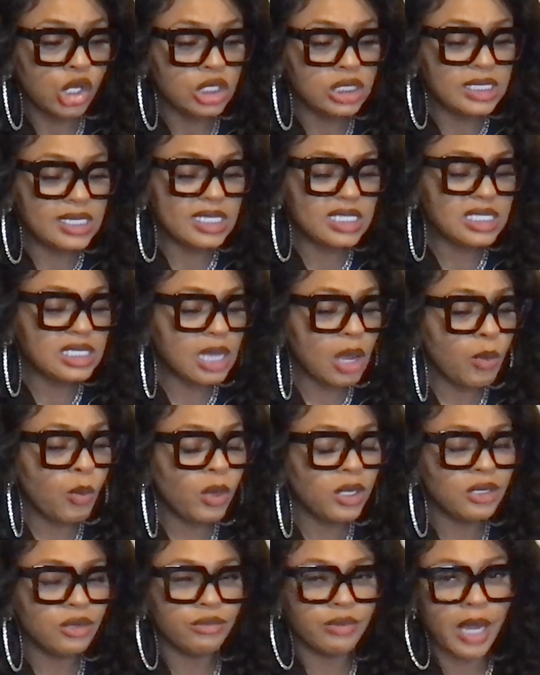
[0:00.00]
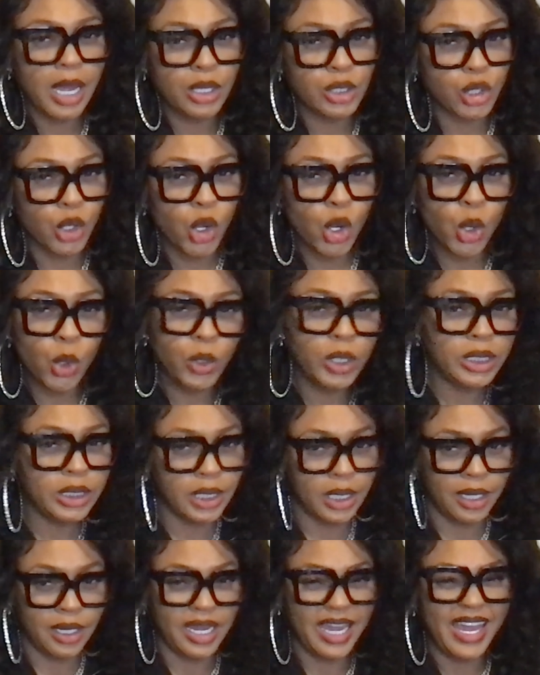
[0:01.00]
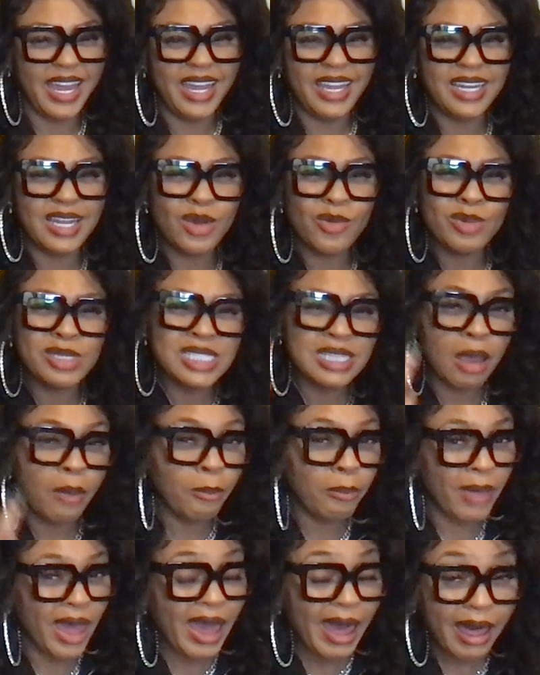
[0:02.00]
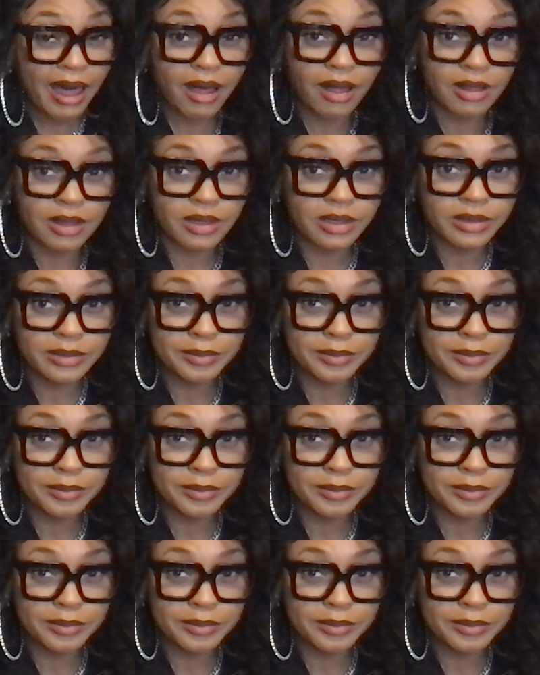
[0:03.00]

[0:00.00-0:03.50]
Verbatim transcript: to someone around the corner, and it was a male.